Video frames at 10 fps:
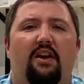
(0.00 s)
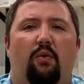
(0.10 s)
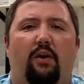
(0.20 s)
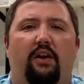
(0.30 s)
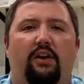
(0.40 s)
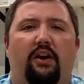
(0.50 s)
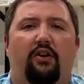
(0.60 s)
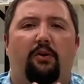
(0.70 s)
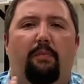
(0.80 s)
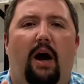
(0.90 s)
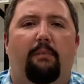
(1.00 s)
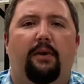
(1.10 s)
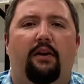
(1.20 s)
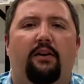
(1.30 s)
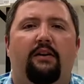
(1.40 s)
where you know you're
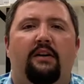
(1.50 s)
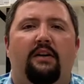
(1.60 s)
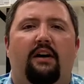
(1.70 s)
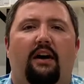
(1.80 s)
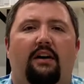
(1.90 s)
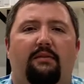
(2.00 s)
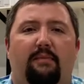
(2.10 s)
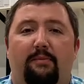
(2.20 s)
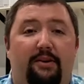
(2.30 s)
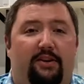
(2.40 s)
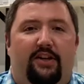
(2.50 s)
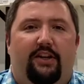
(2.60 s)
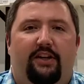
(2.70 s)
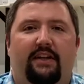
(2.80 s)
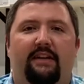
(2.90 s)
popular, uh, maybe you're good
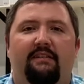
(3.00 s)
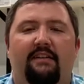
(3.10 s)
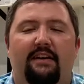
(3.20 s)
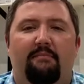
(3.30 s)
looking,